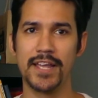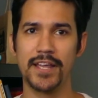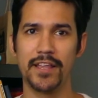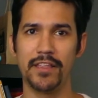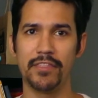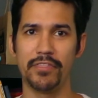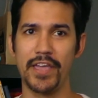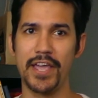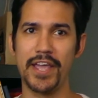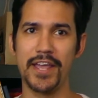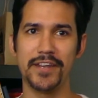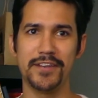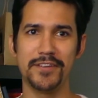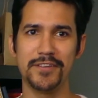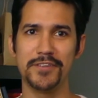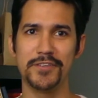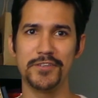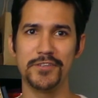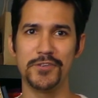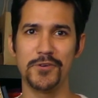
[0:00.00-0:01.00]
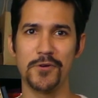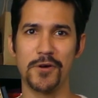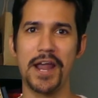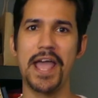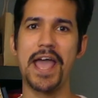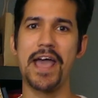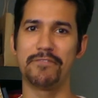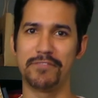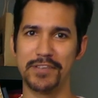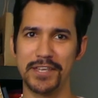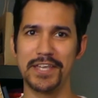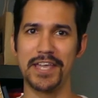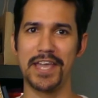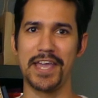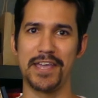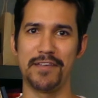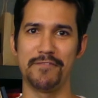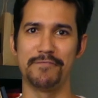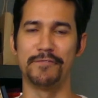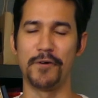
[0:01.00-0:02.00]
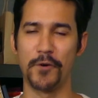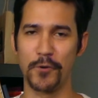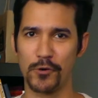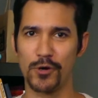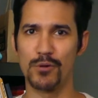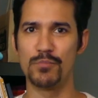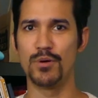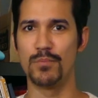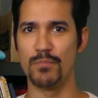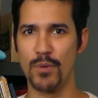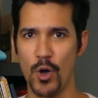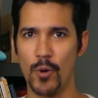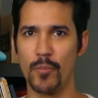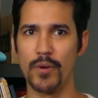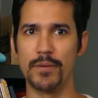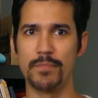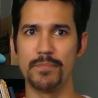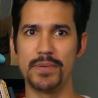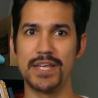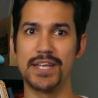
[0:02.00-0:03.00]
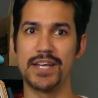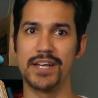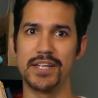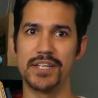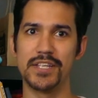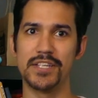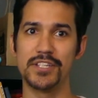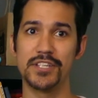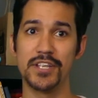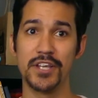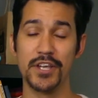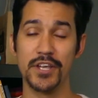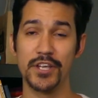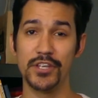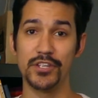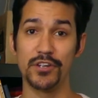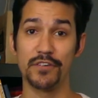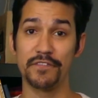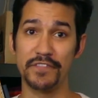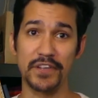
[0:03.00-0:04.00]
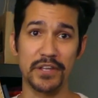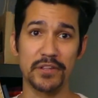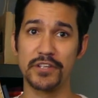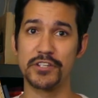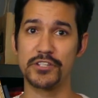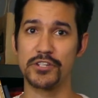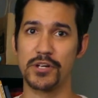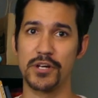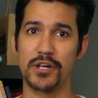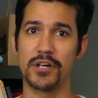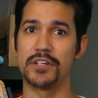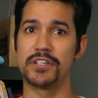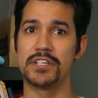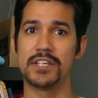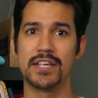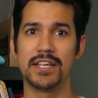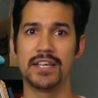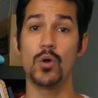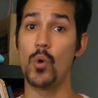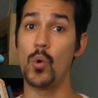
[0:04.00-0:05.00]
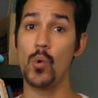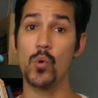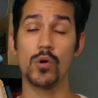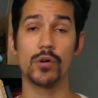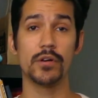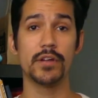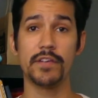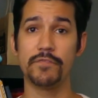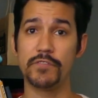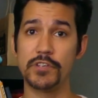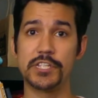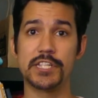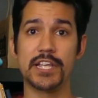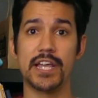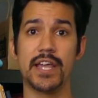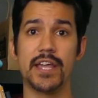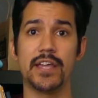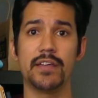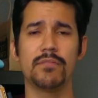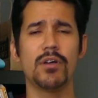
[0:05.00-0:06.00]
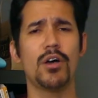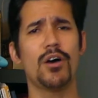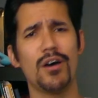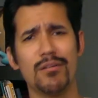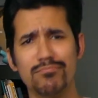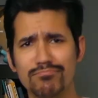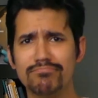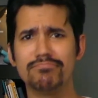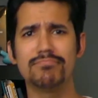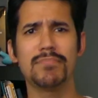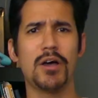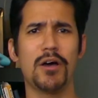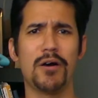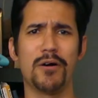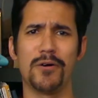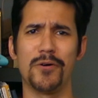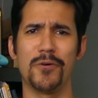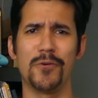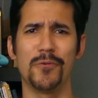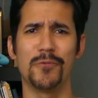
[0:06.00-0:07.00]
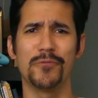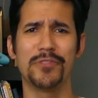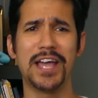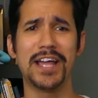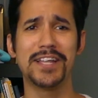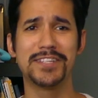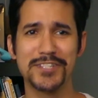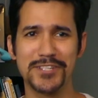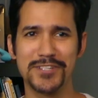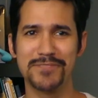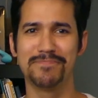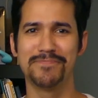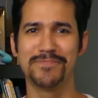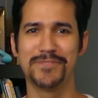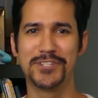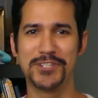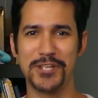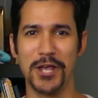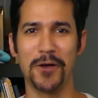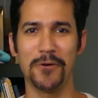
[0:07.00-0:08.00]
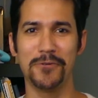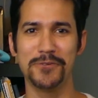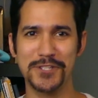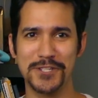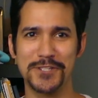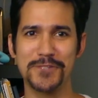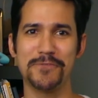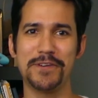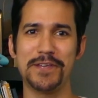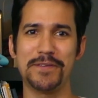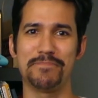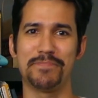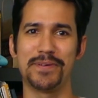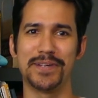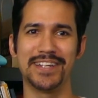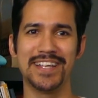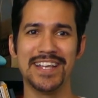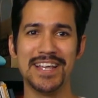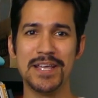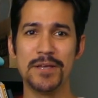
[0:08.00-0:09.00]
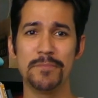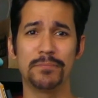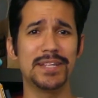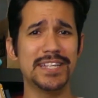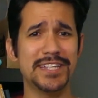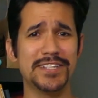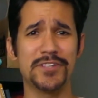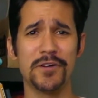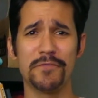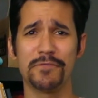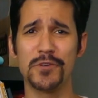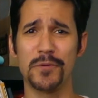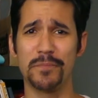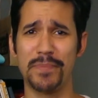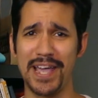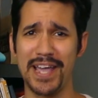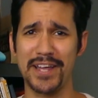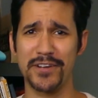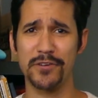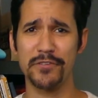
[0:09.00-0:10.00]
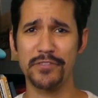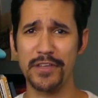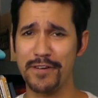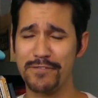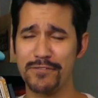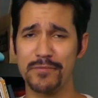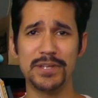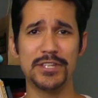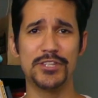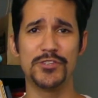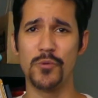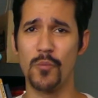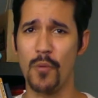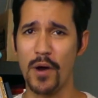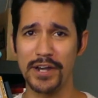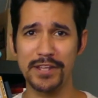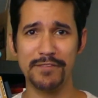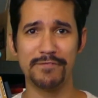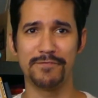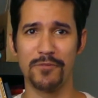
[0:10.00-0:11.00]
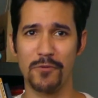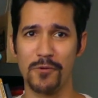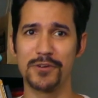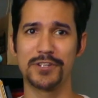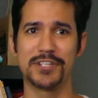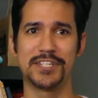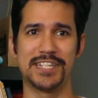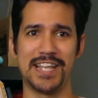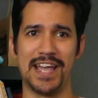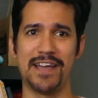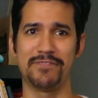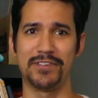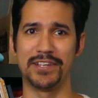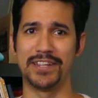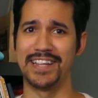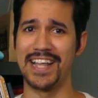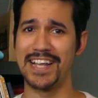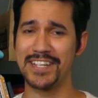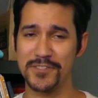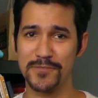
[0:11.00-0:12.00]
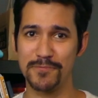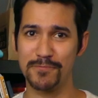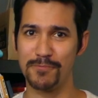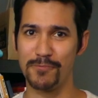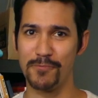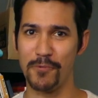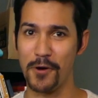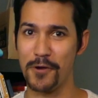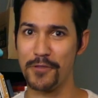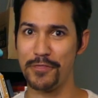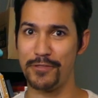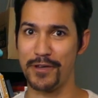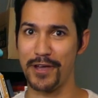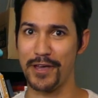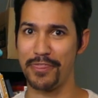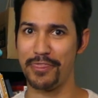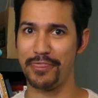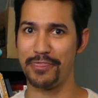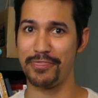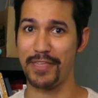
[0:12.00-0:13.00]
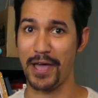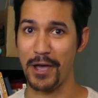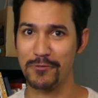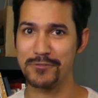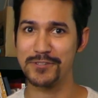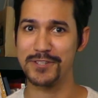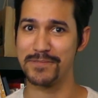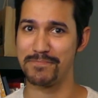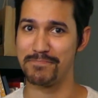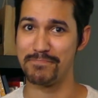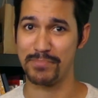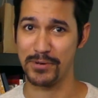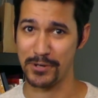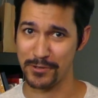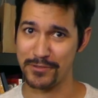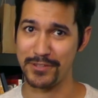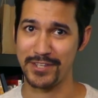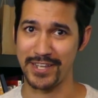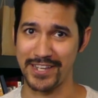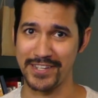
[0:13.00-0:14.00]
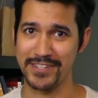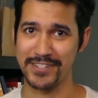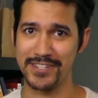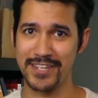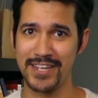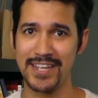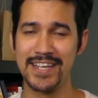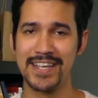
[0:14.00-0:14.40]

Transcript: then you're having a vulnerable moment because your feelings are hurt. Or if you say, "Oh, that's so sweet, but please don't feel bad. You're there for me 24/7. That's worth 1,000 birthdays."